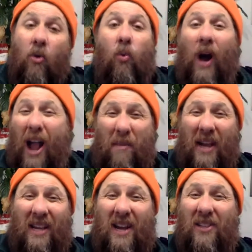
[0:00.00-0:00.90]
Why am I
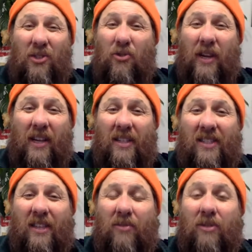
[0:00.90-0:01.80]
concentrating on
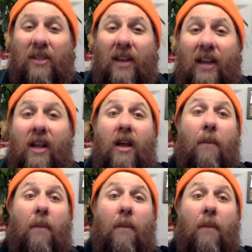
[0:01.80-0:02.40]
singles tonight?